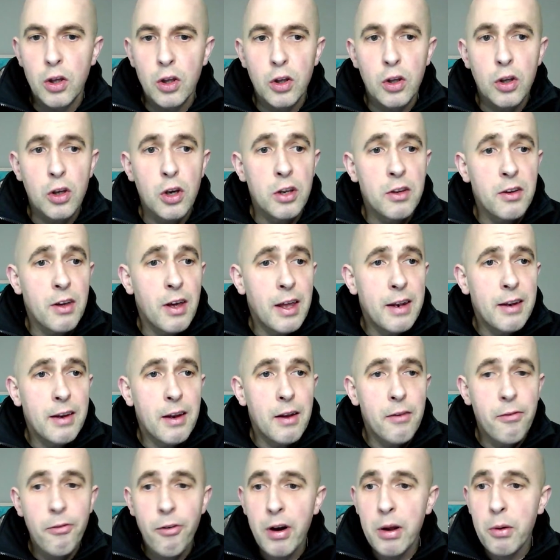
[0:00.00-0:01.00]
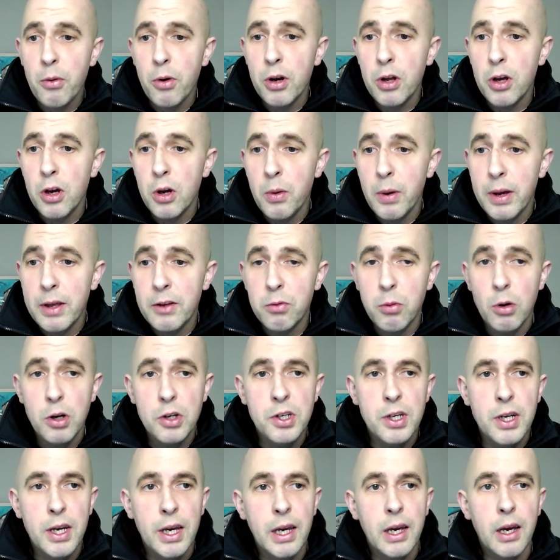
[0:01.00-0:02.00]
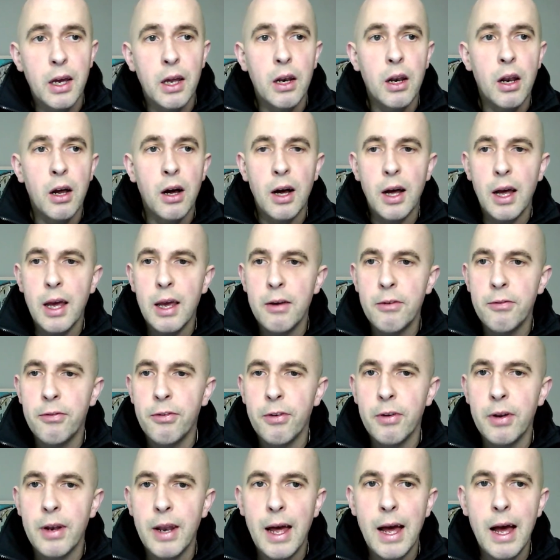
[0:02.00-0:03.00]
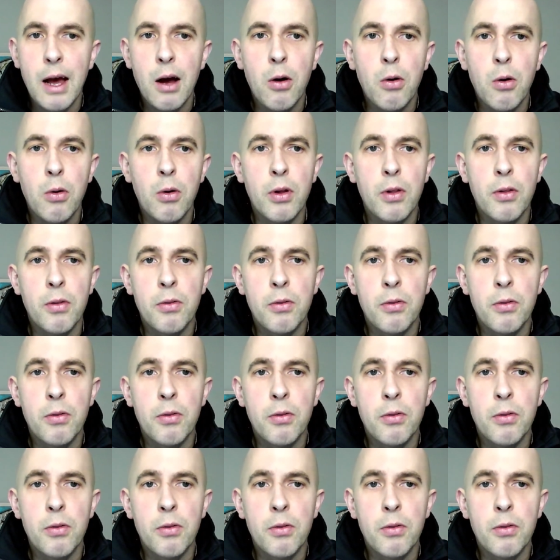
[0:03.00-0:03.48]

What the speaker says: Good, and for anyone who is watching live now,